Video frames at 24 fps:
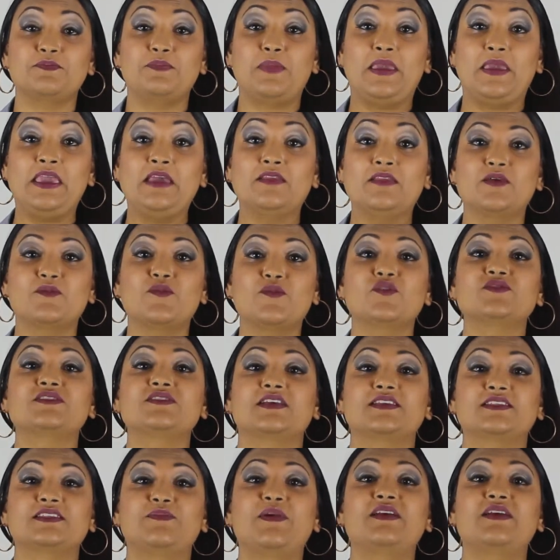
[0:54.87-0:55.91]
being the most
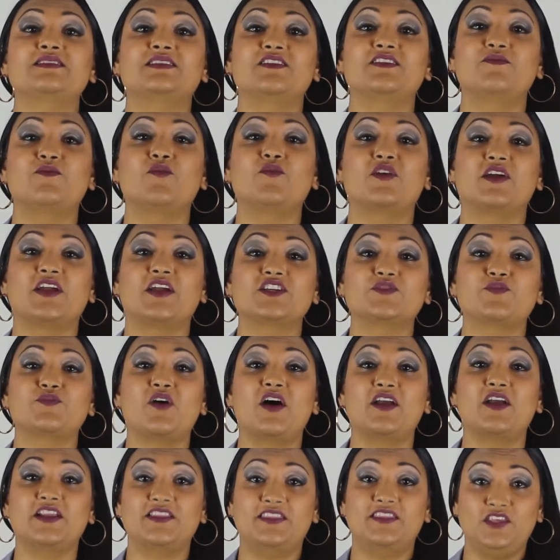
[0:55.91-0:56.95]
expensive mortgage
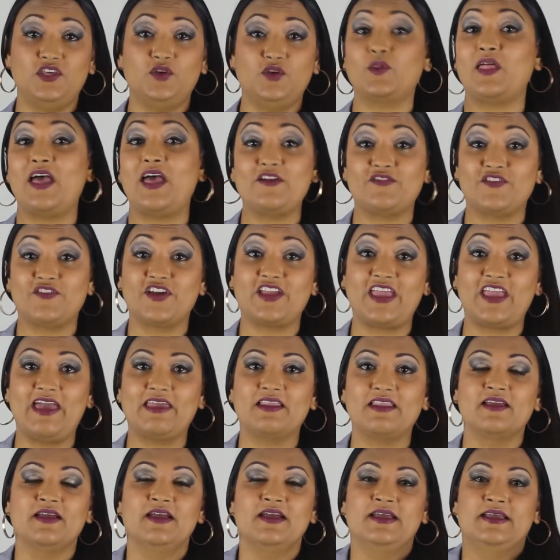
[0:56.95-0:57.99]
product that you'll ever get.